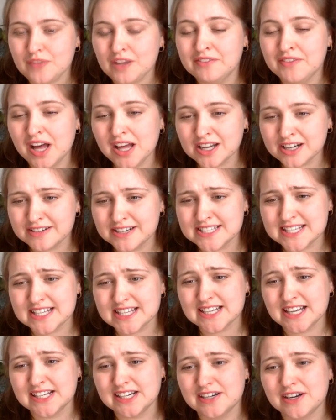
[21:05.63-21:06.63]
Valkyrie
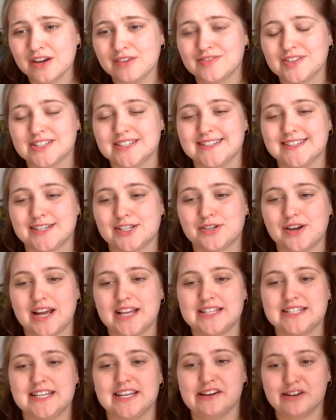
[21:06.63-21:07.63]
says, I don't know if this is a
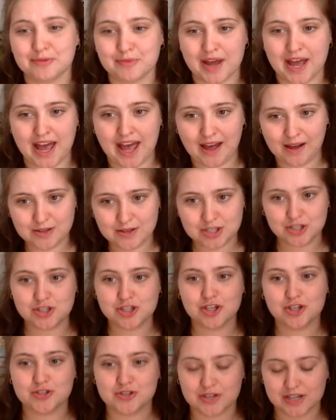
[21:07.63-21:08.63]
trade secret, but how do you
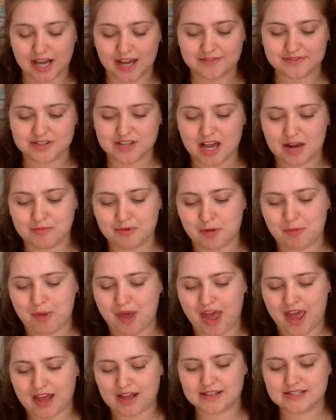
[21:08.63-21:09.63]
choose your Life's Library
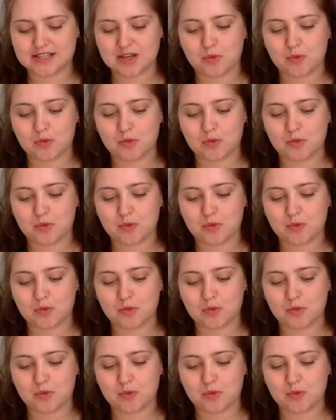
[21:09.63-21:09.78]
picks?